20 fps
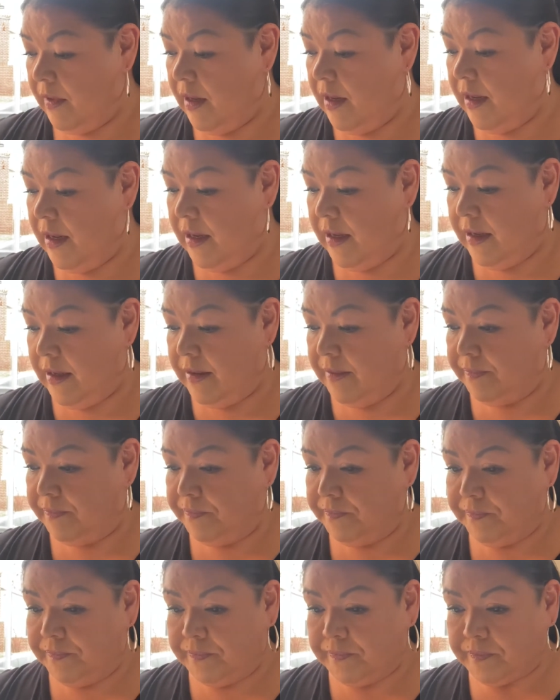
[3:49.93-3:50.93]
And
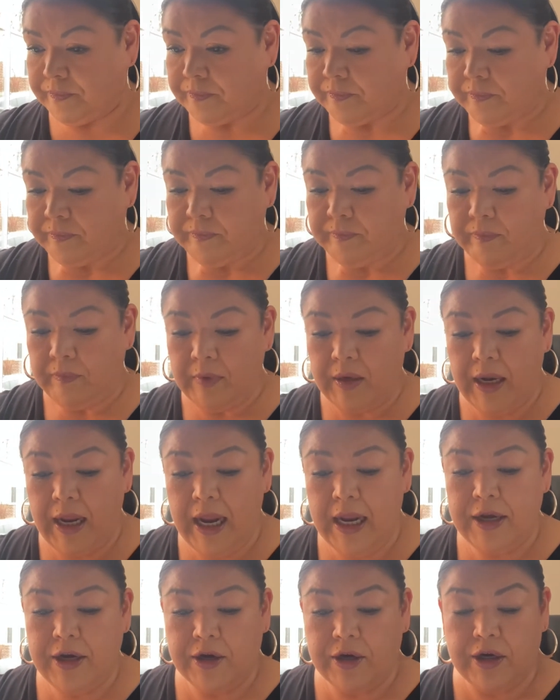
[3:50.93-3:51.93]

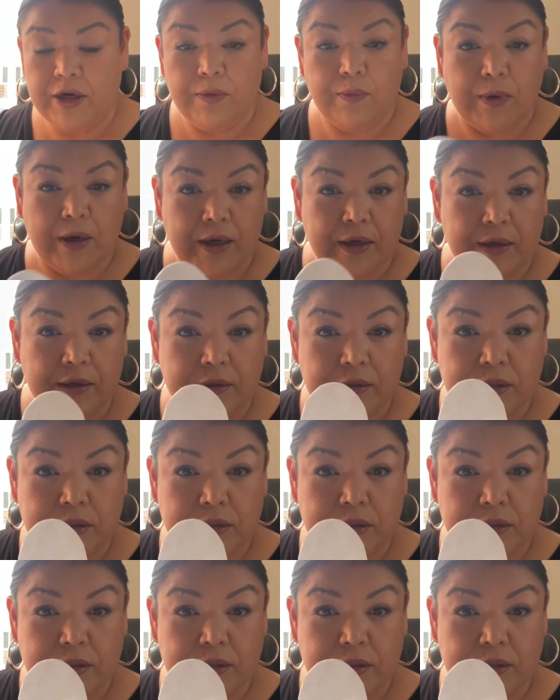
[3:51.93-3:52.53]
you're going to want